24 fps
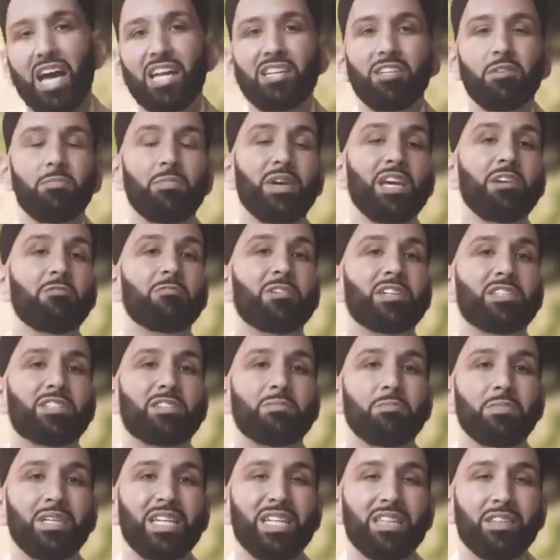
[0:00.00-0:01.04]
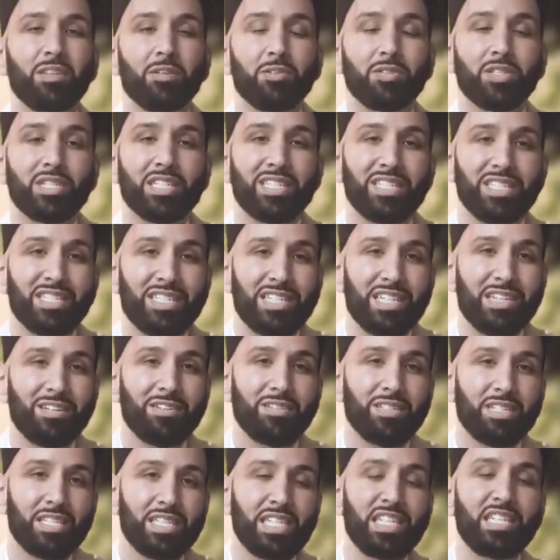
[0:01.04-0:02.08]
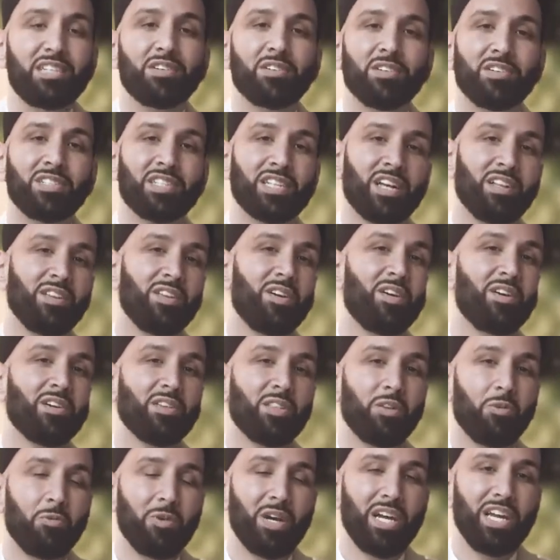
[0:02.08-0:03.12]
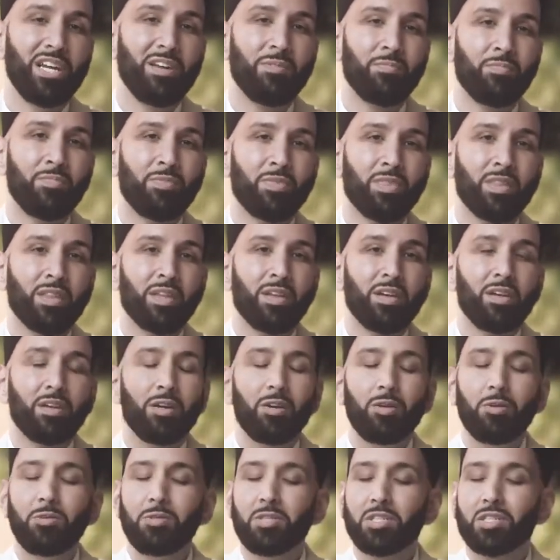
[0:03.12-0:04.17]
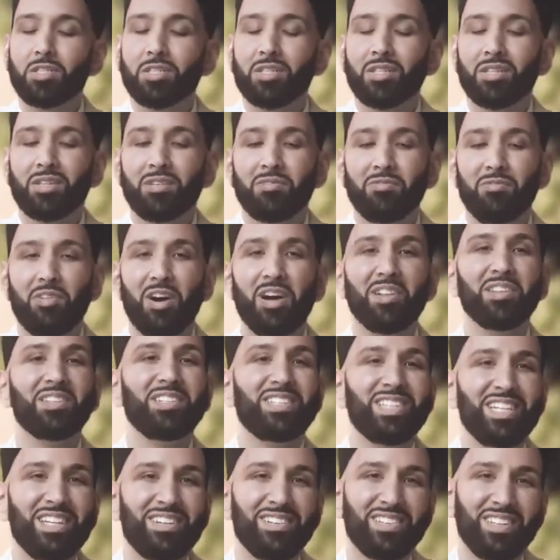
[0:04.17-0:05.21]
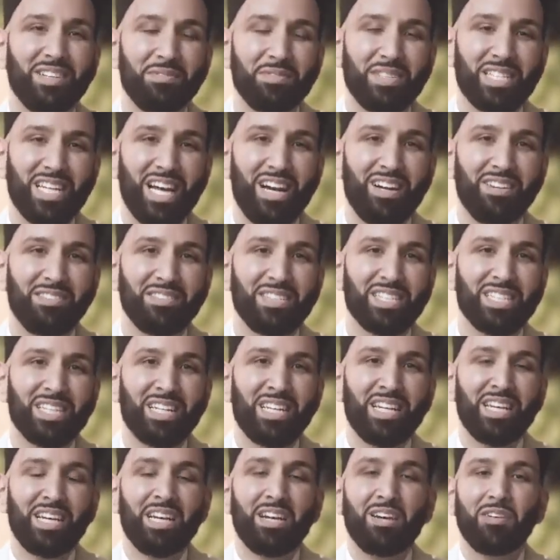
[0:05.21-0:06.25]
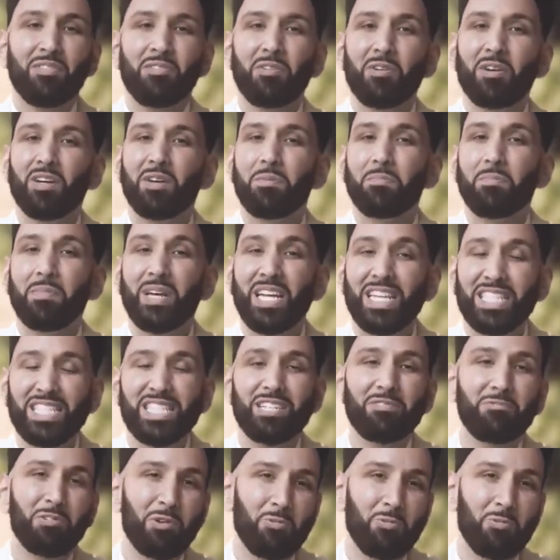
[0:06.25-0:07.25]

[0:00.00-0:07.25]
And you may want to meet those sincere seekers along the way who just volunteered themselves for an amazing